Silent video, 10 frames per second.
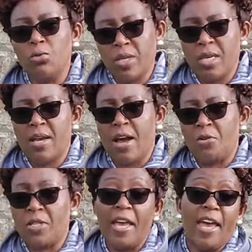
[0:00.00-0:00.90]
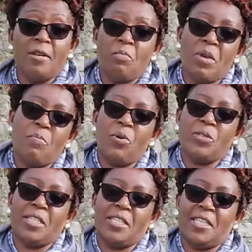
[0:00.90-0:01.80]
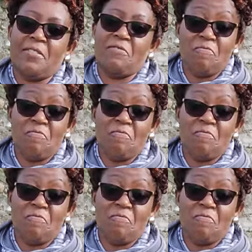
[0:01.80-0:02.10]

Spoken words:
looking out, and be positive.